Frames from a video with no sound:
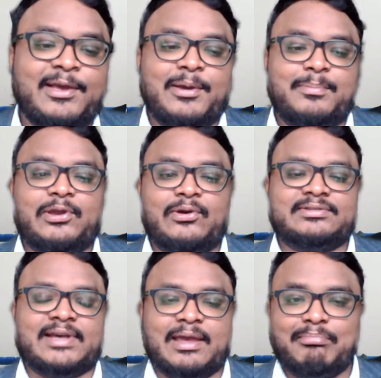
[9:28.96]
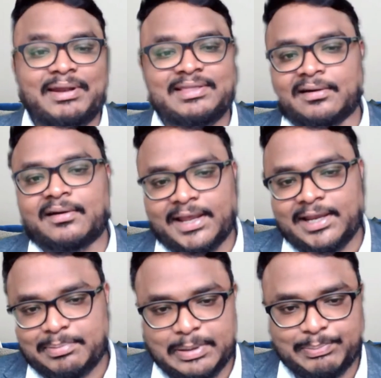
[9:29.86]
because I met the
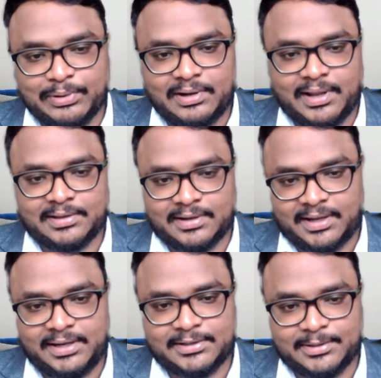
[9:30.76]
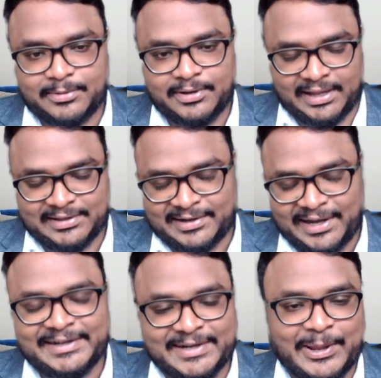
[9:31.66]
right people at the right at the
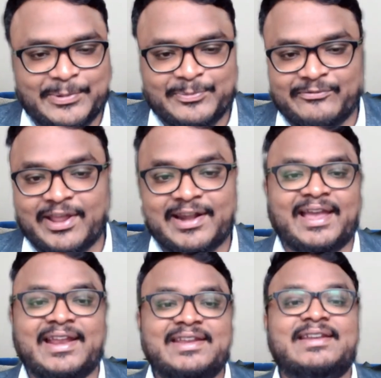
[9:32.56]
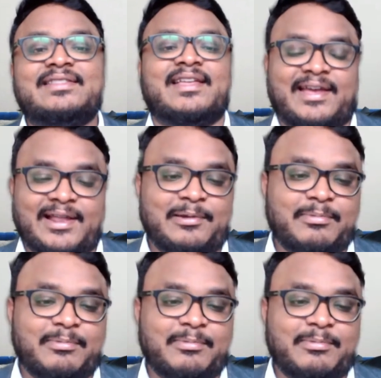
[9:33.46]
right time when I needed the help.